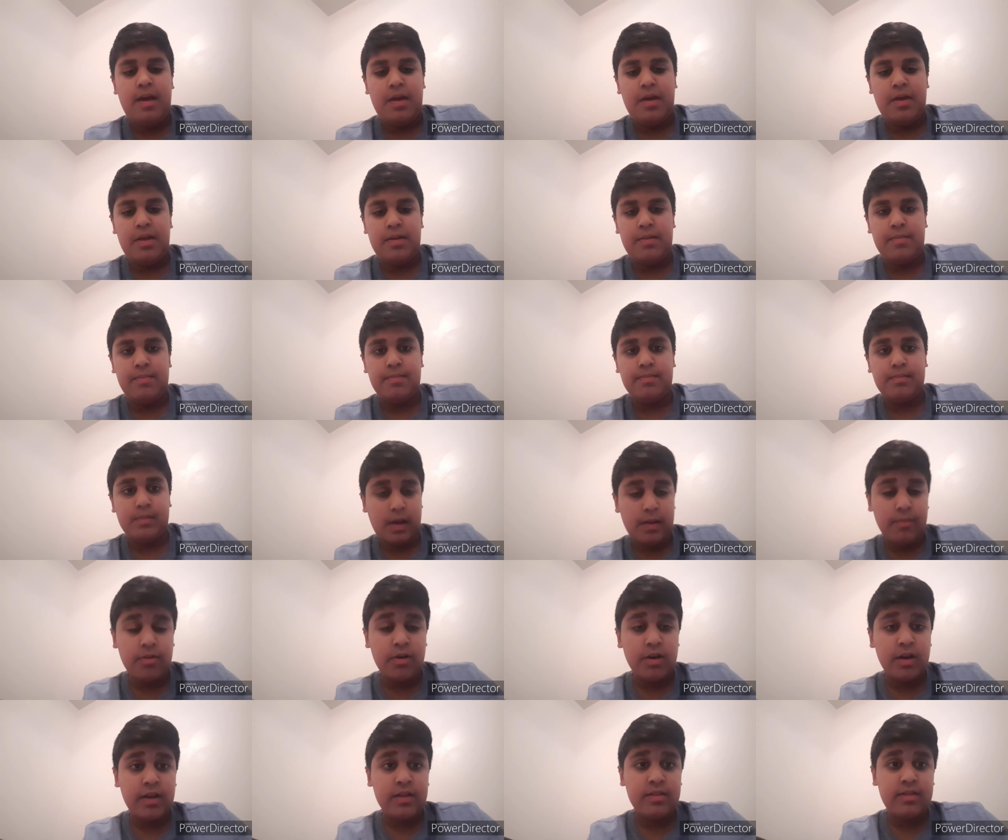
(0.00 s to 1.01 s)
and
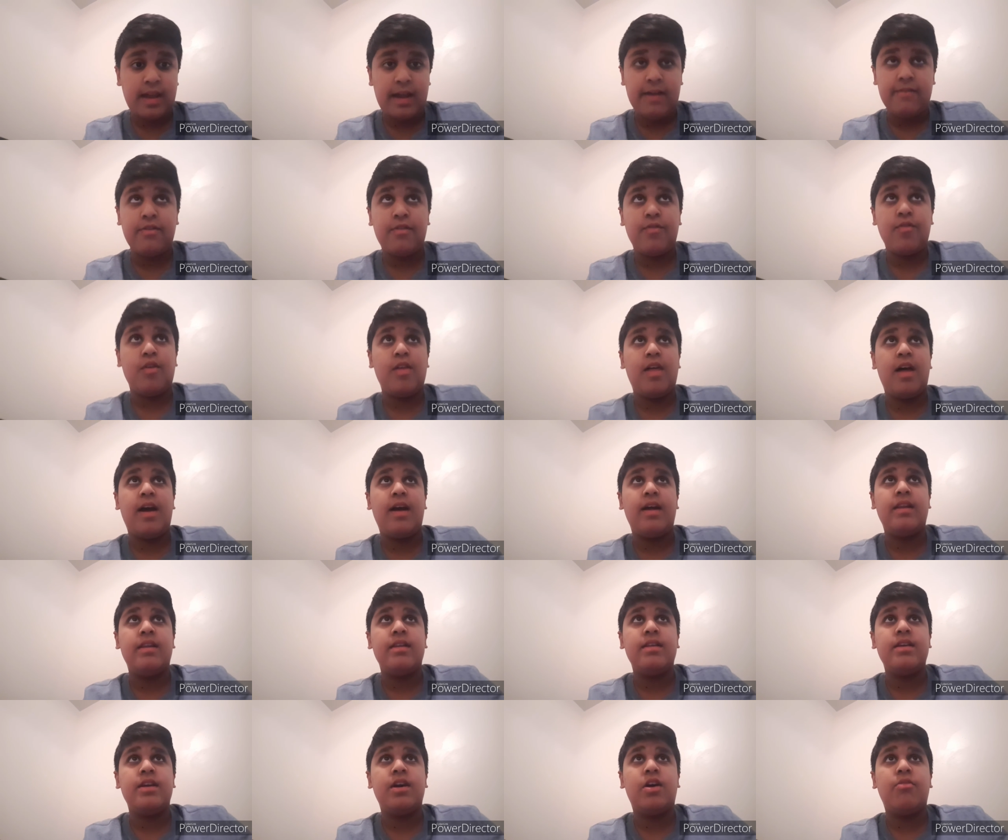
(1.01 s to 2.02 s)
I'm really thankful for that.
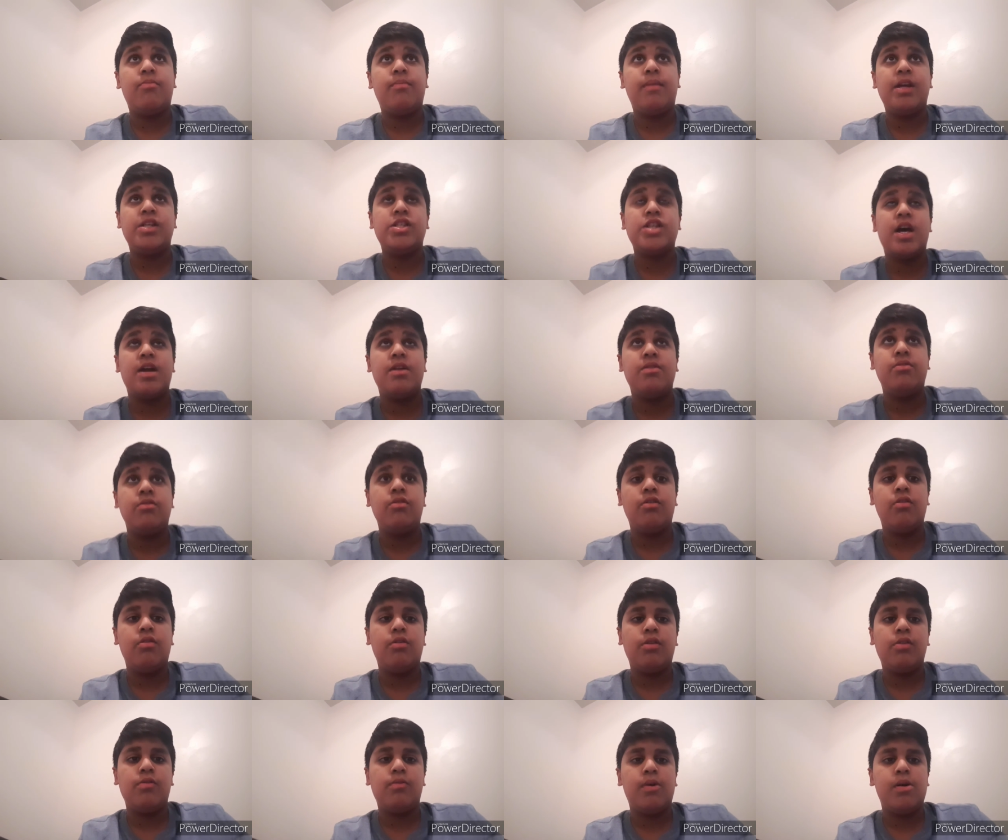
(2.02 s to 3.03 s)
And he helped my channel
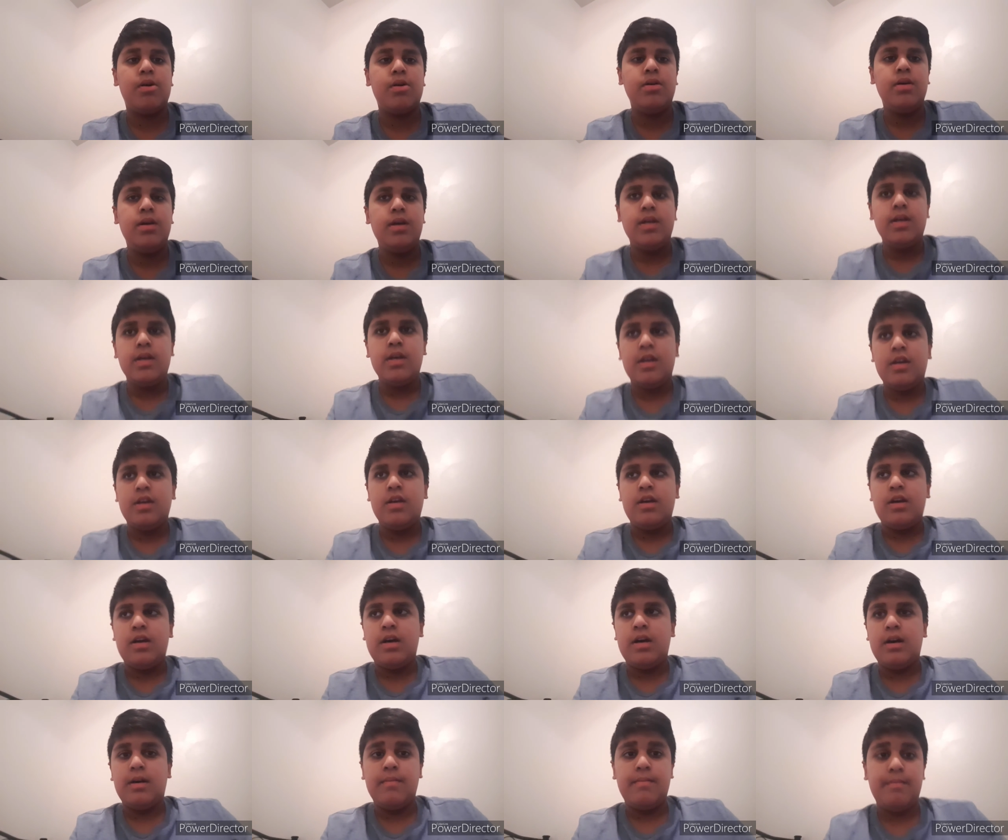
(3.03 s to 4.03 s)
grow as well.
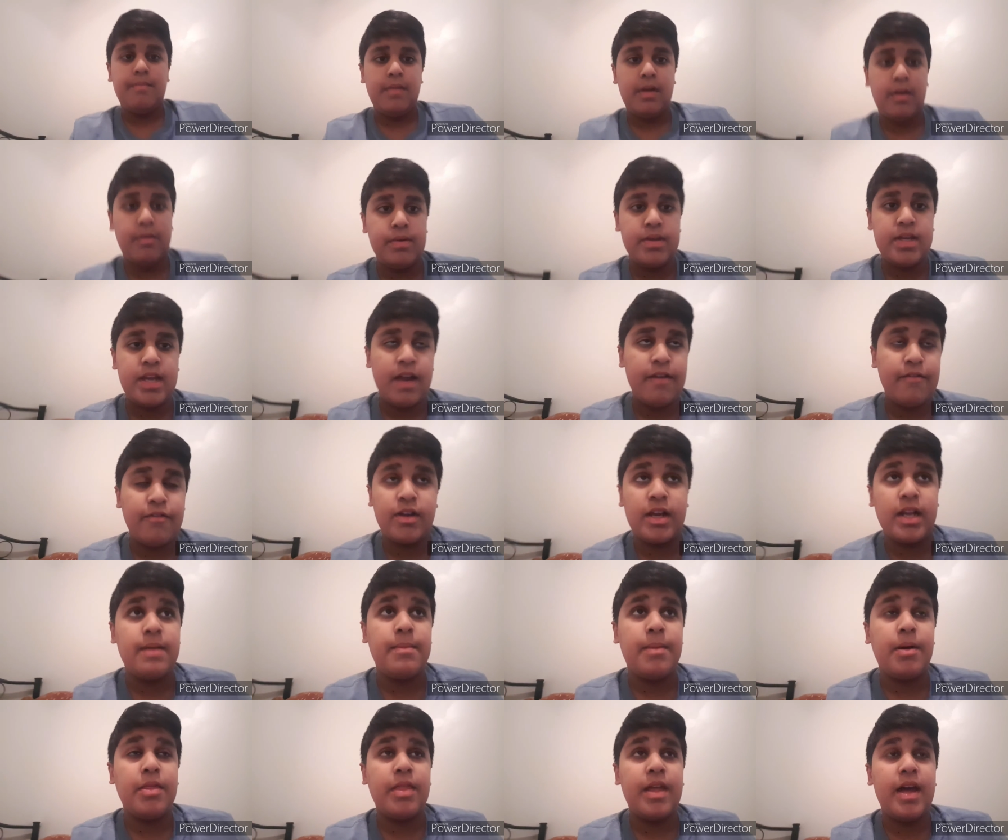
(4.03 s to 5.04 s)
Um, we can't
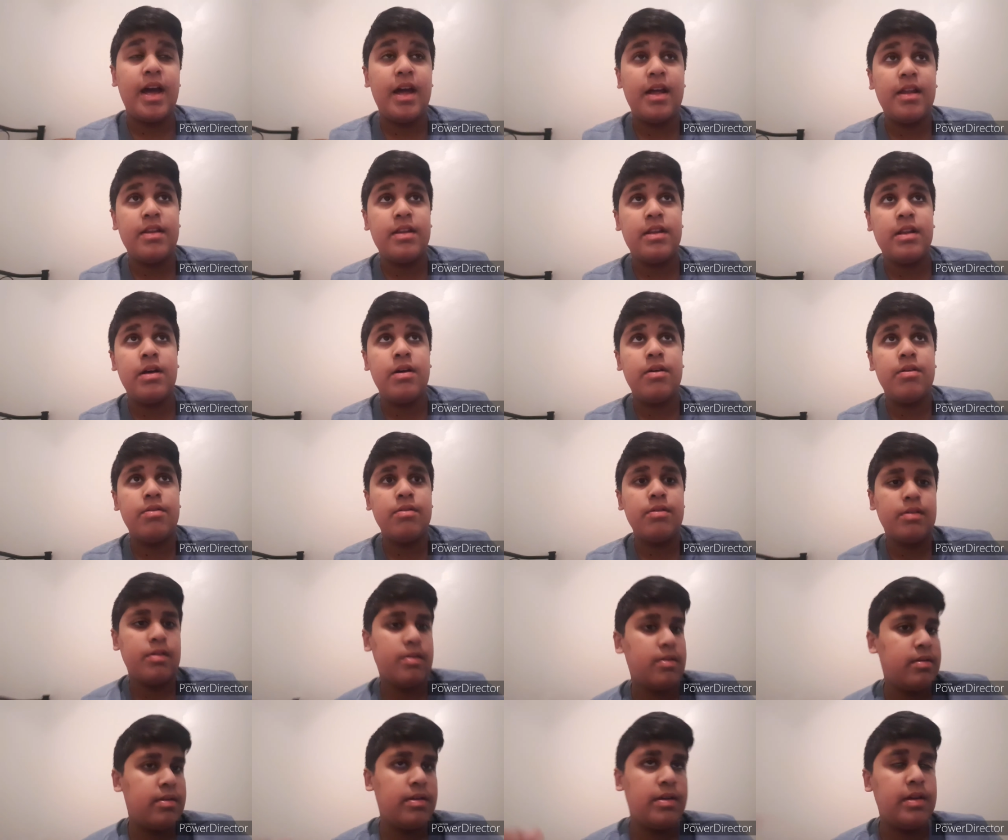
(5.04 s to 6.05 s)
forget about that. You know,
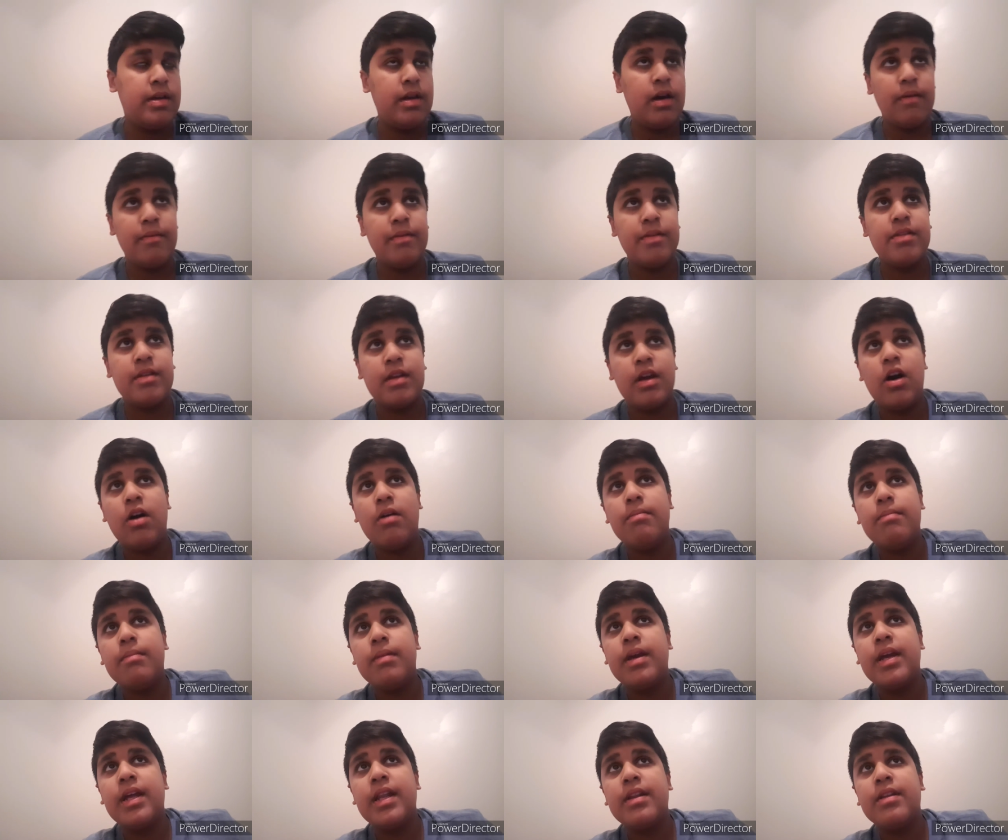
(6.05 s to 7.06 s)
he obviously
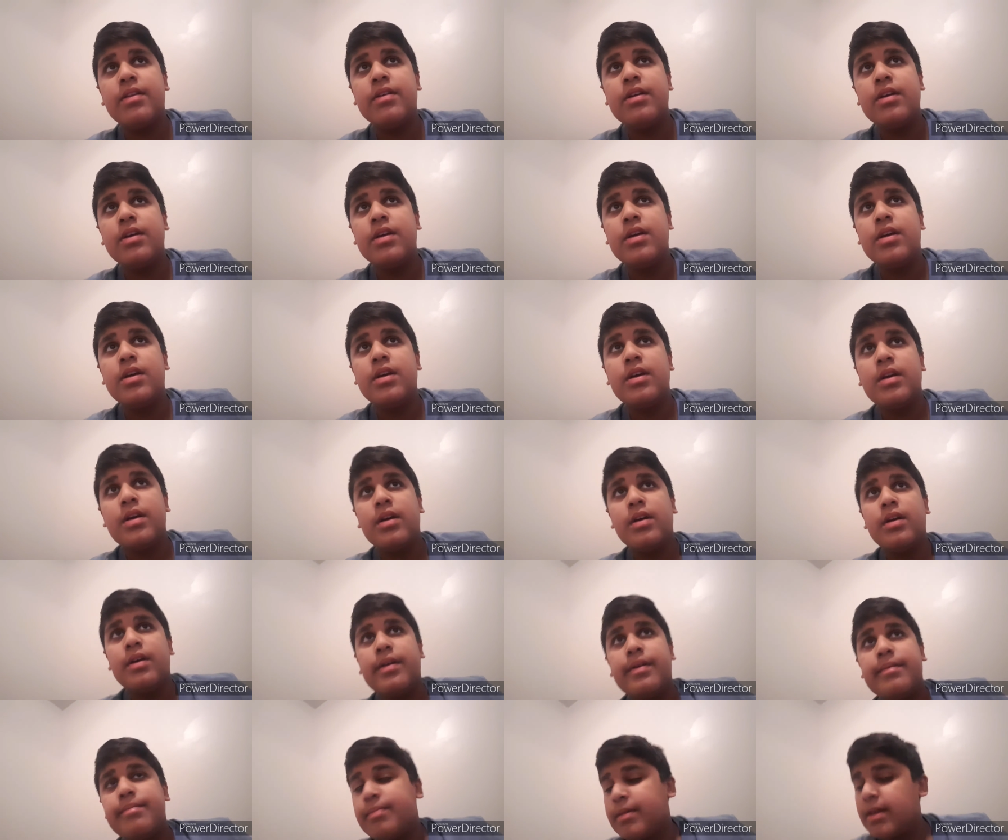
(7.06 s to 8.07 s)
helped me, and
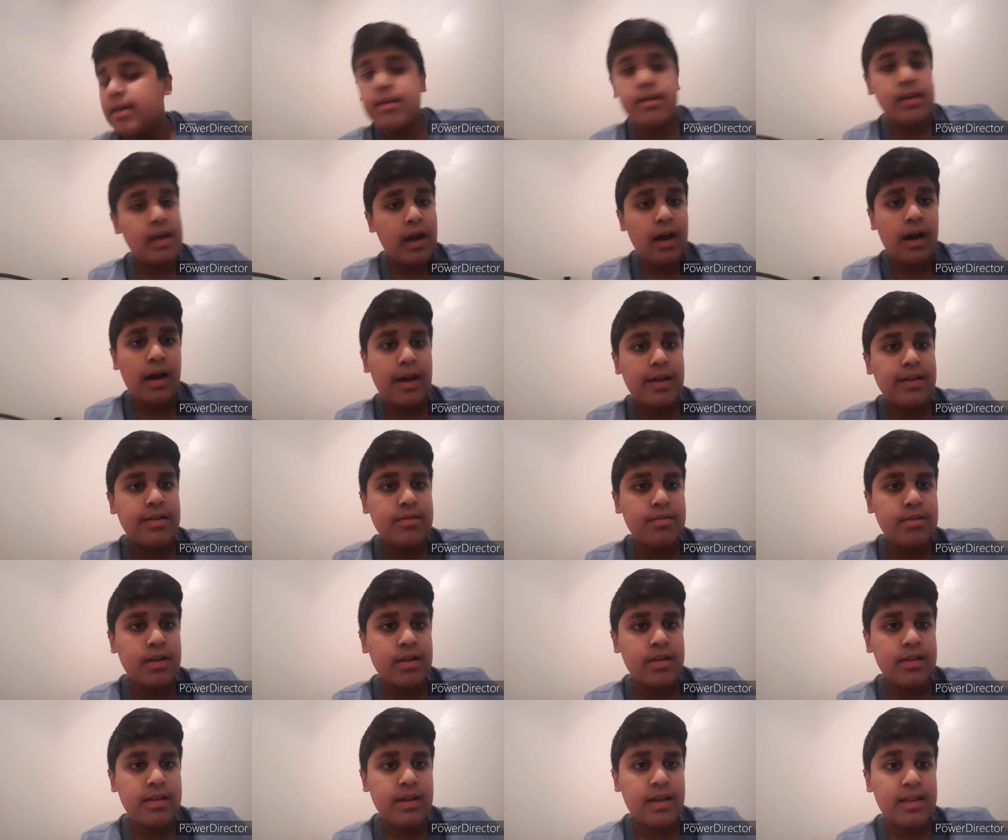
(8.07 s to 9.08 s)
yeah, I just
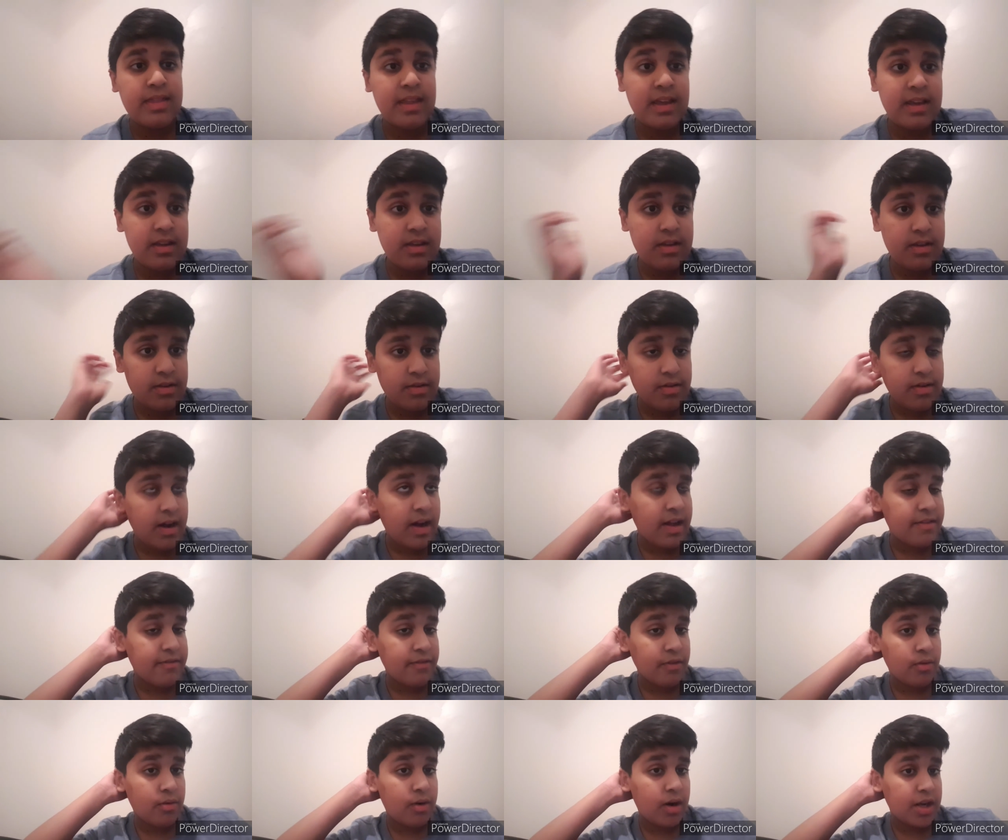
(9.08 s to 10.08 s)
wanted to say thank you
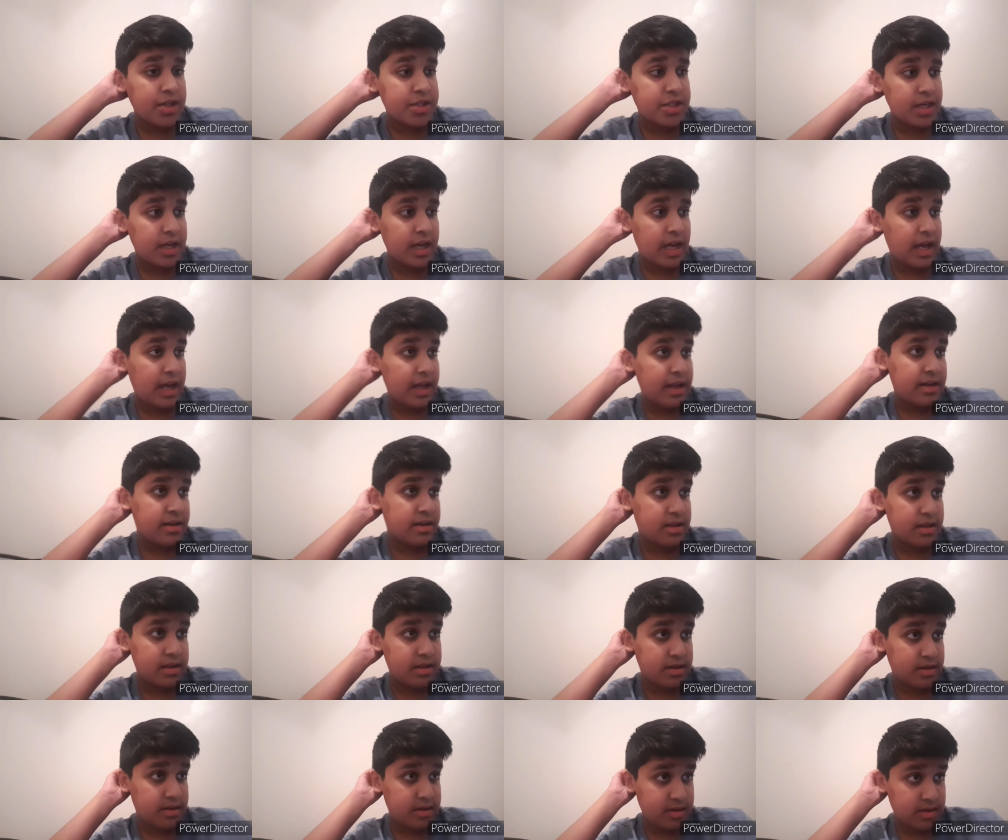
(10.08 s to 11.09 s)
guys for watching
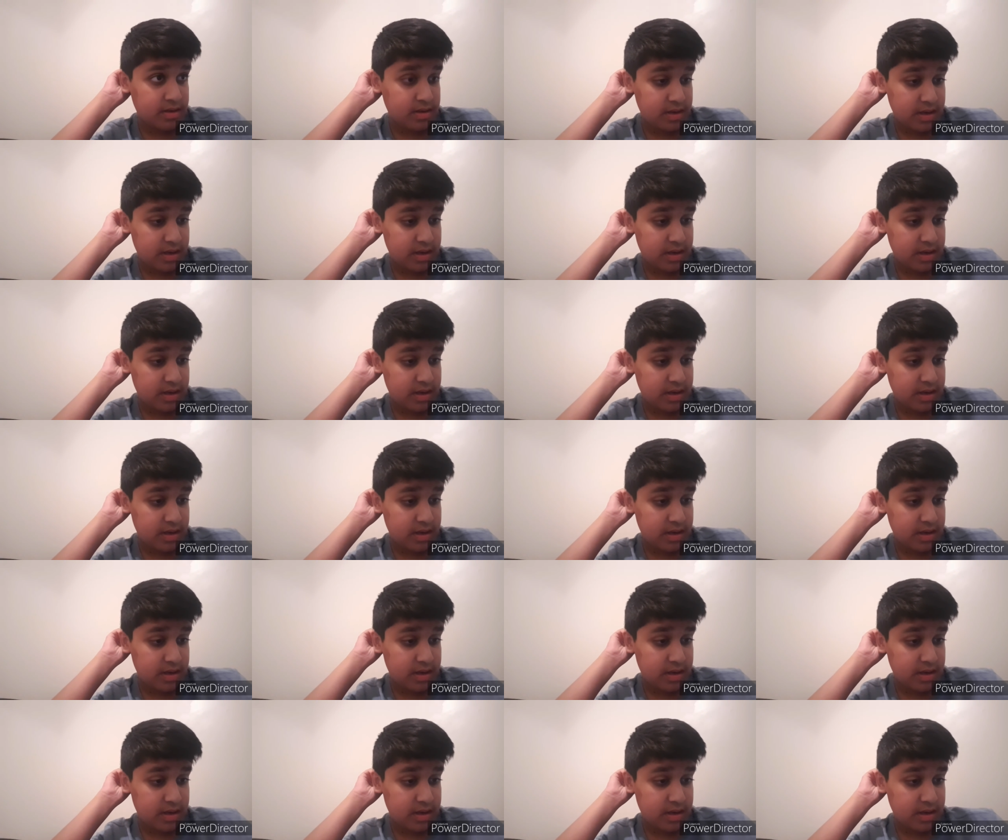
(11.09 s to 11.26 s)
and